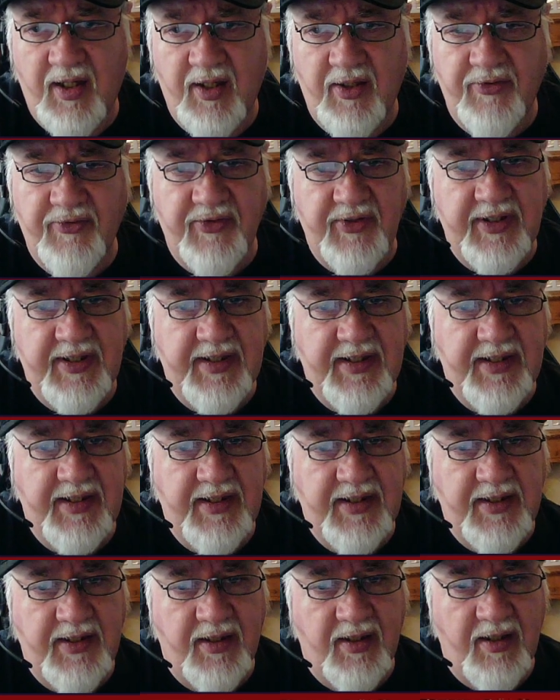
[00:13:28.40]

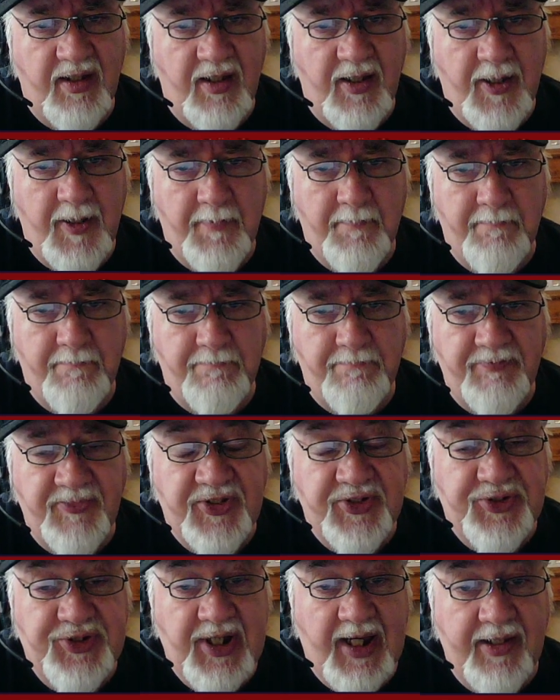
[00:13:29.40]
the
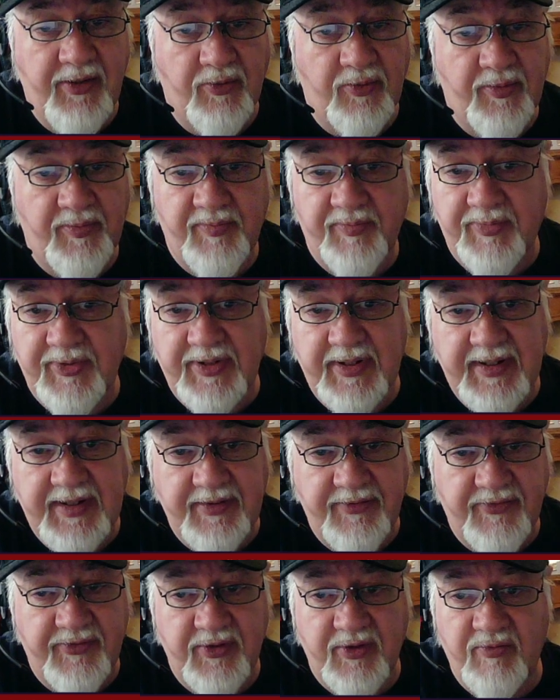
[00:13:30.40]
jail
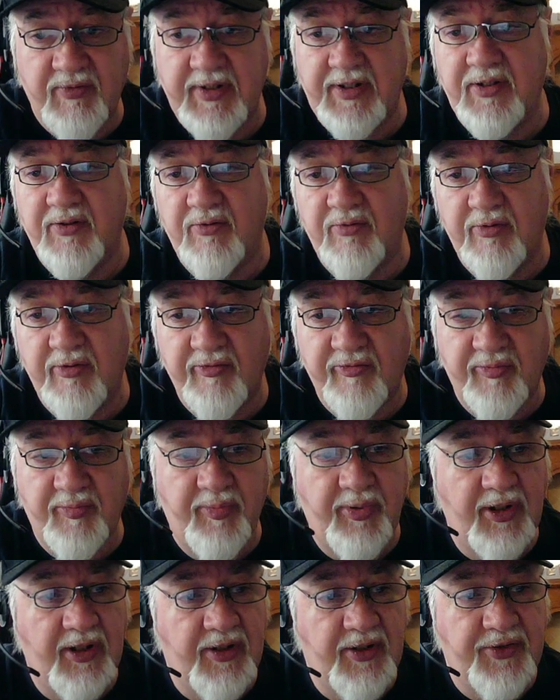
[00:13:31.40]
beneath the Arena of
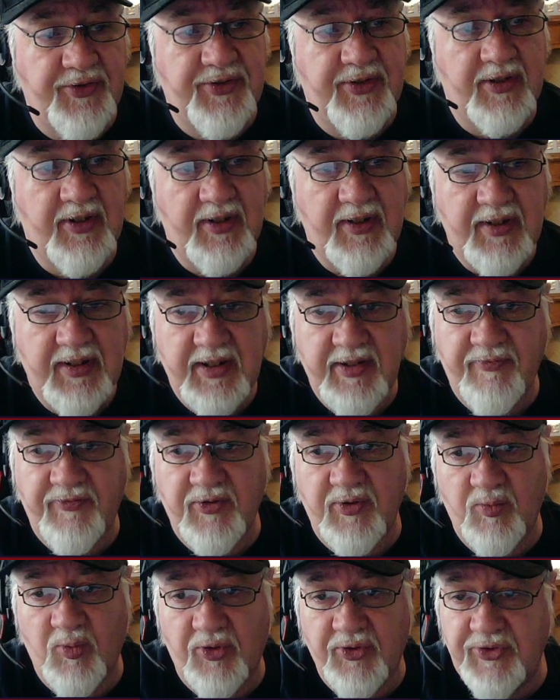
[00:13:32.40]
Blood, if
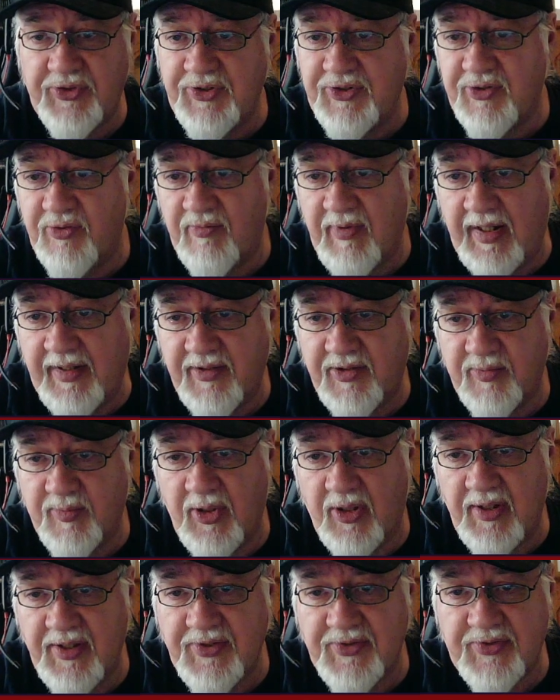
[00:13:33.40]
you wanted to
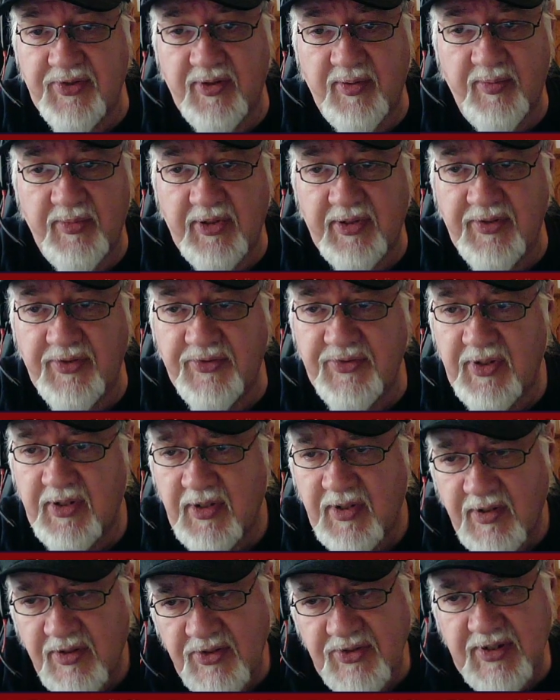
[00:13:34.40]
randomize them. And
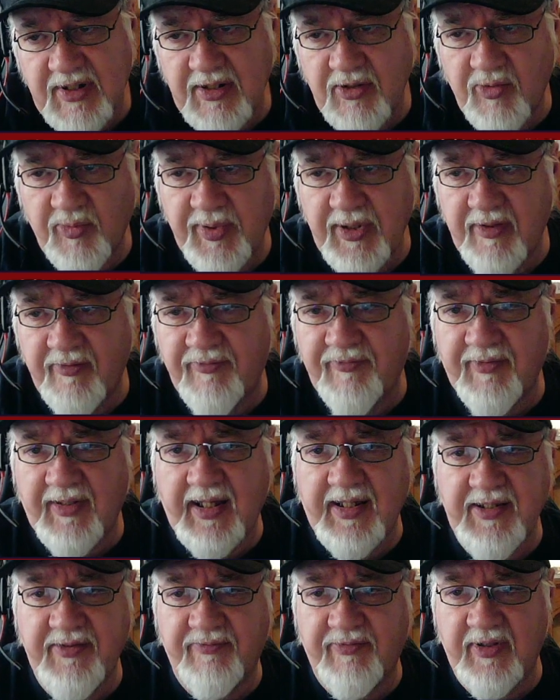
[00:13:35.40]
there's a little bit of
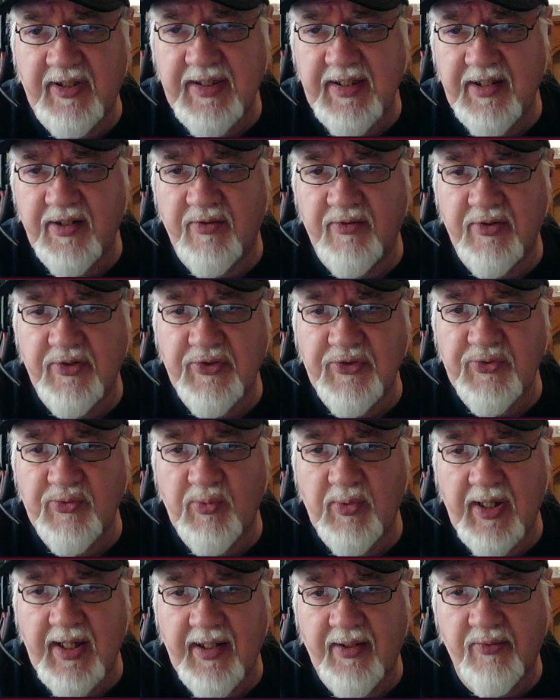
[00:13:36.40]
flavor here as
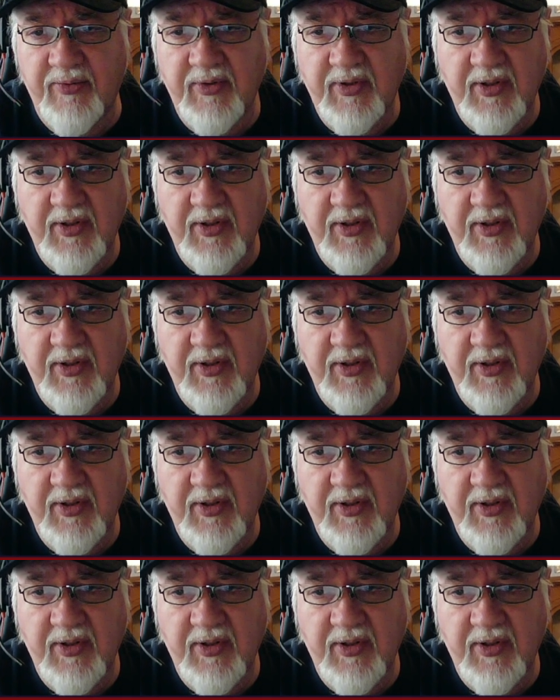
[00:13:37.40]
well,